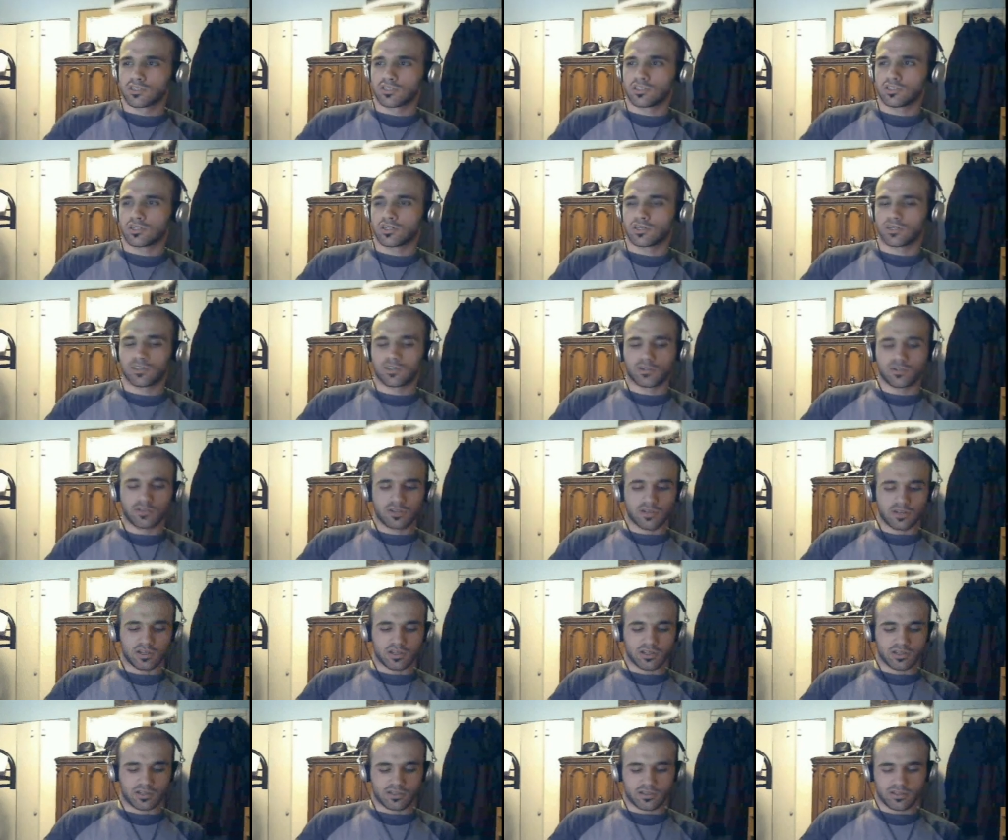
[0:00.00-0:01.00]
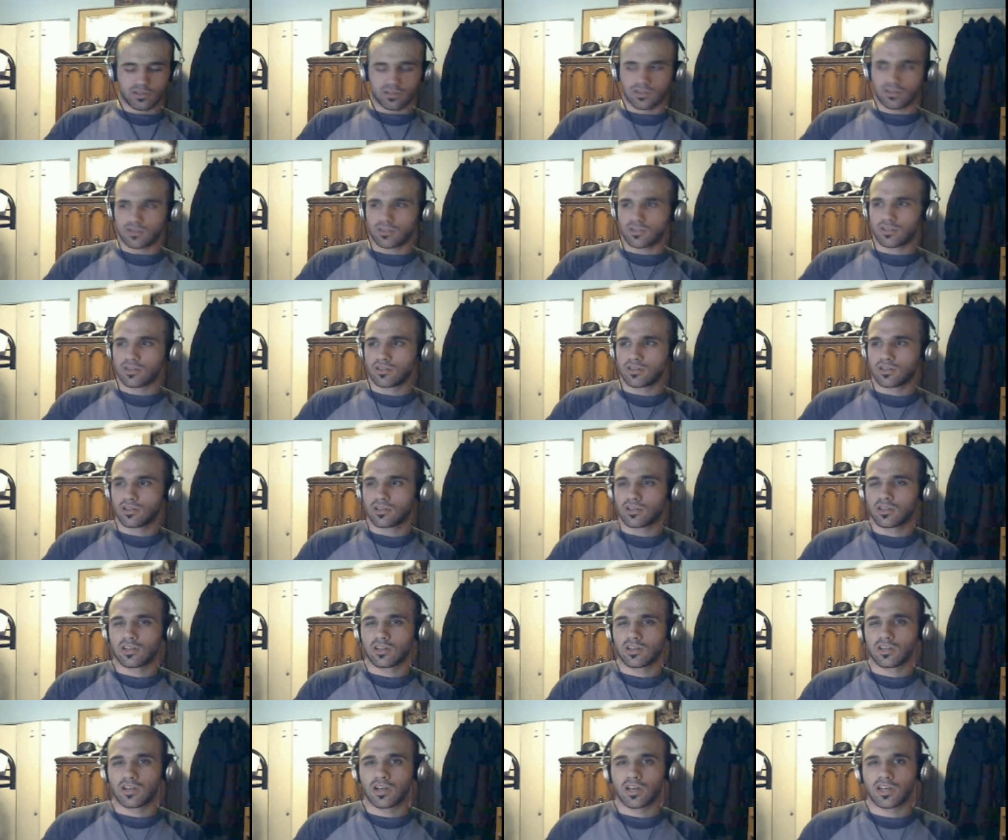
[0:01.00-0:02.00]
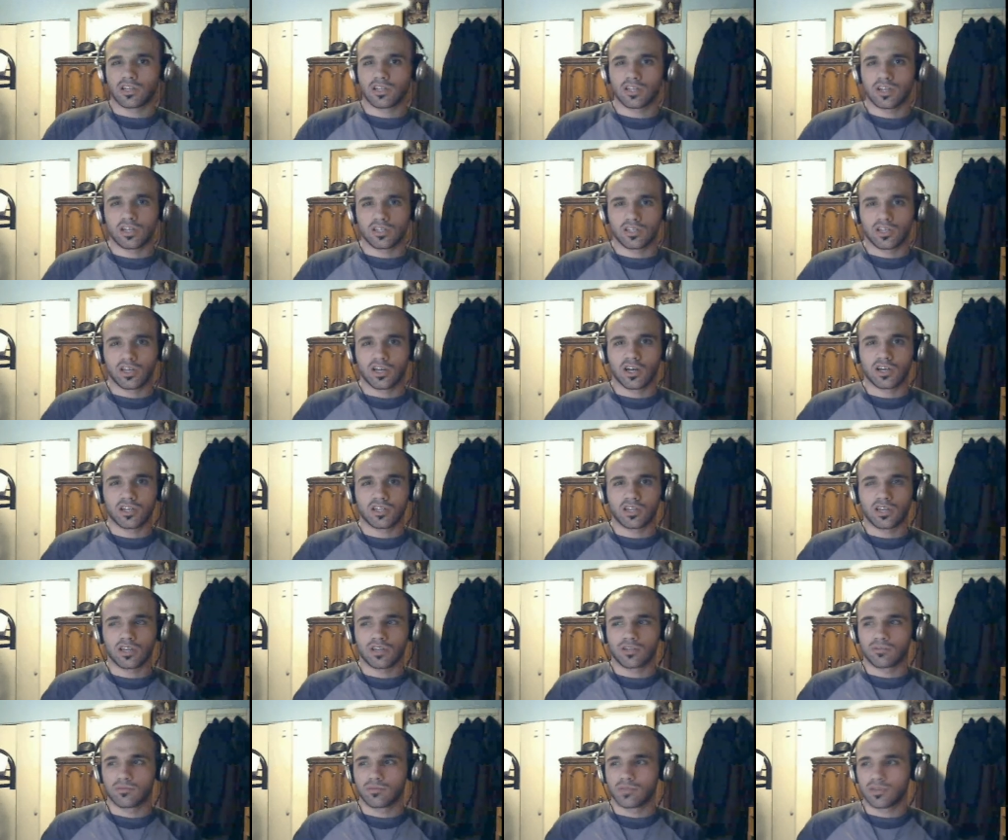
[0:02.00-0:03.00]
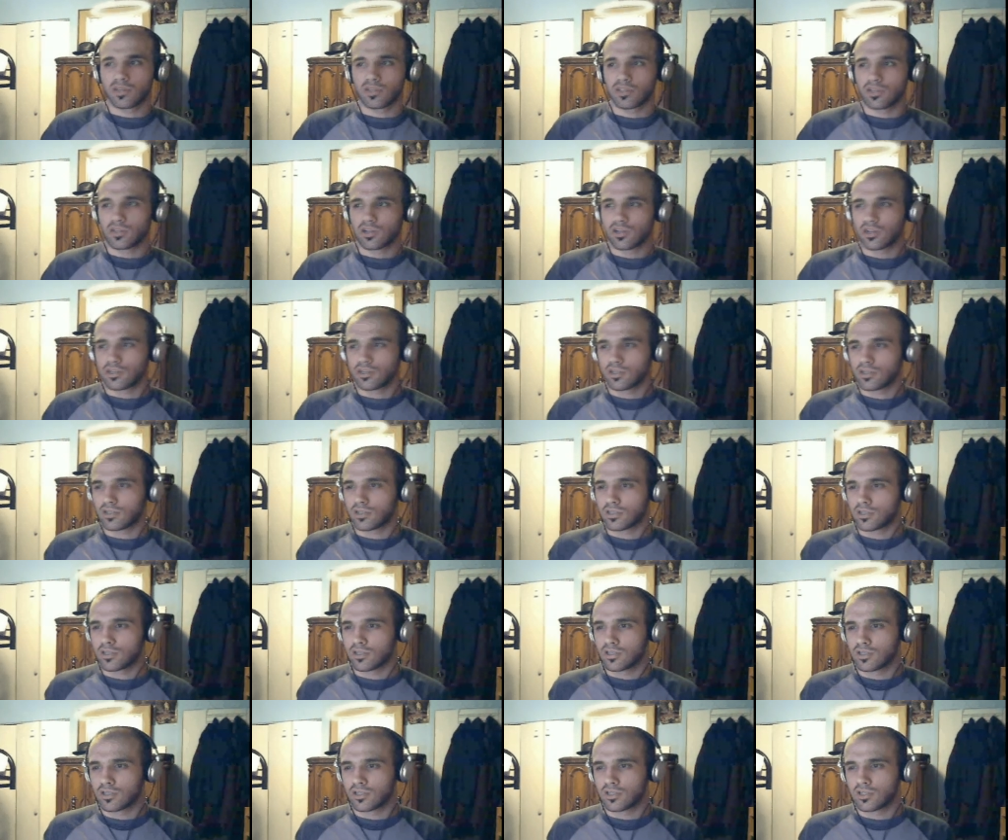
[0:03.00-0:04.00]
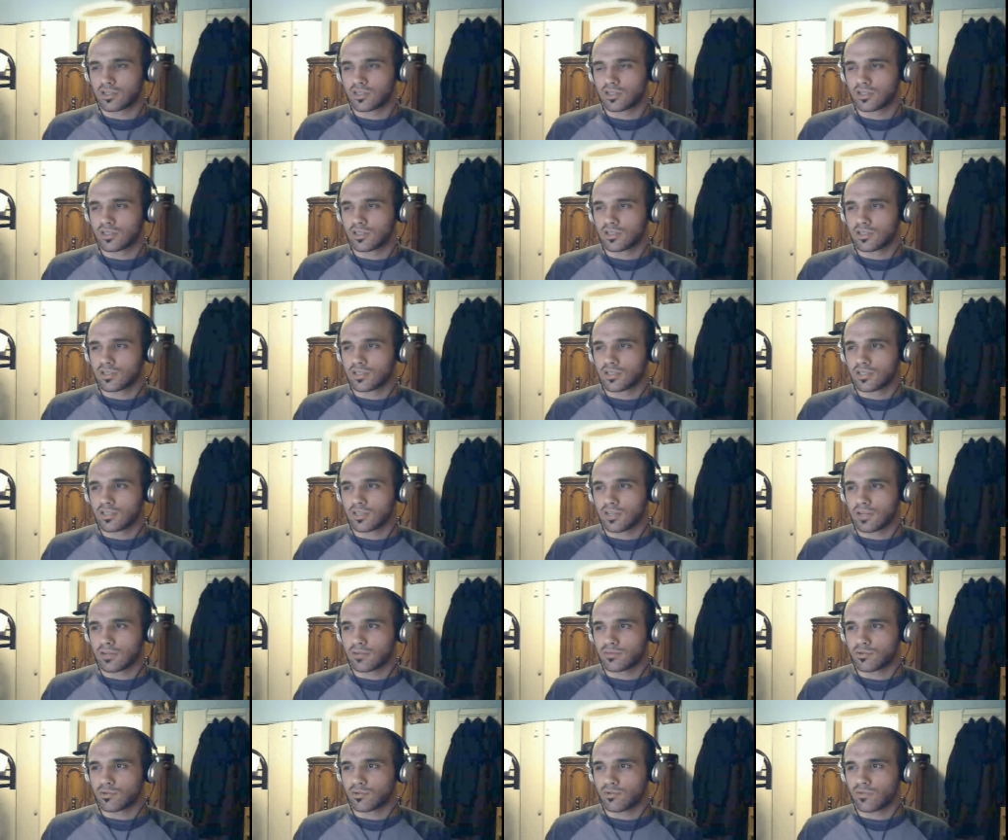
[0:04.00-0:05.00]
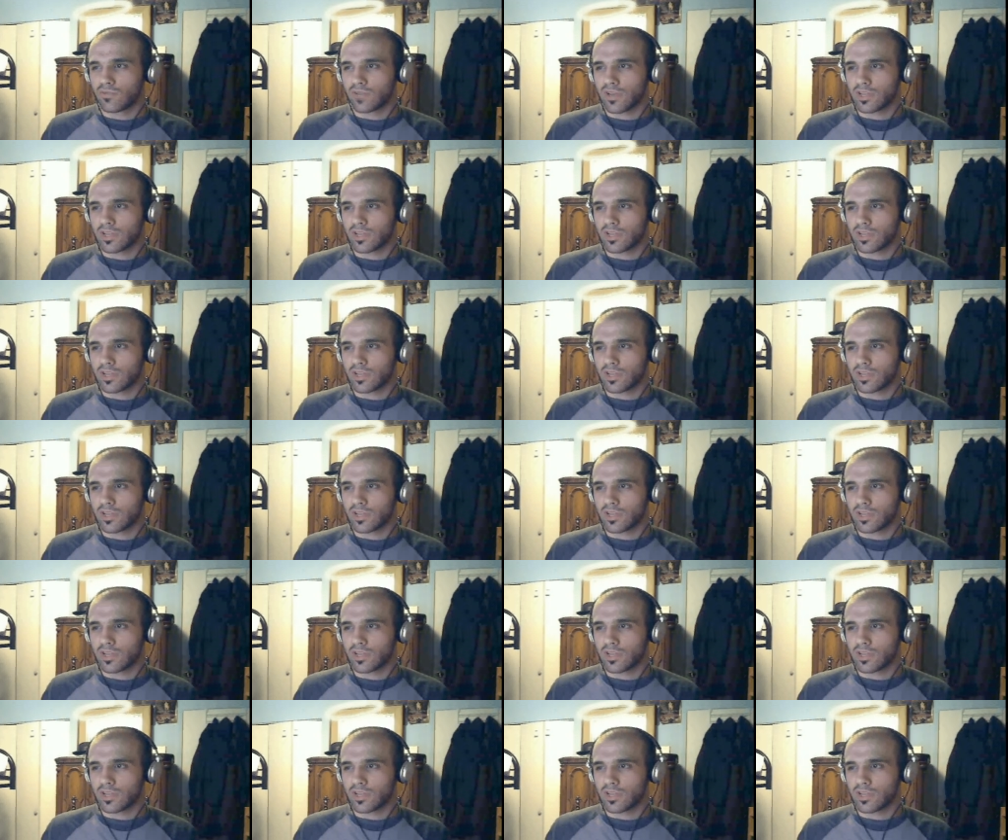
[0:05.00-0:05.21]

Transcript: Uh, I taught God how to play guitar. I'm so fat.